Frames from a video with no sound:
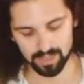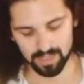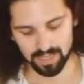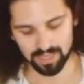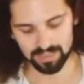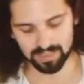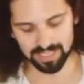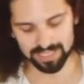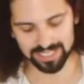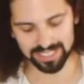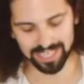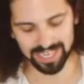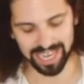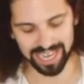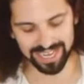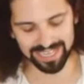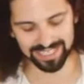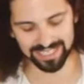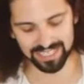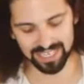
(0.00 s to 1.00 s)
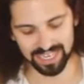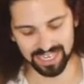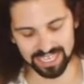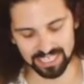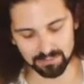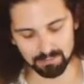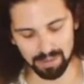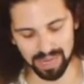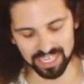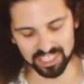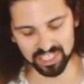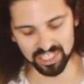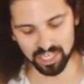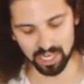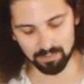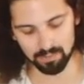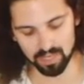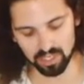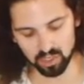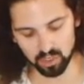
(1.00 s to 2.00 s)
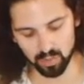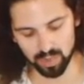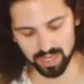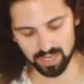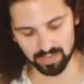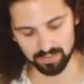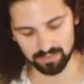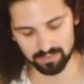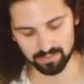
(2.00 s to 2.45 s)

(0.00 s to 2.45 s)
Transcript: In this case, is batch number 3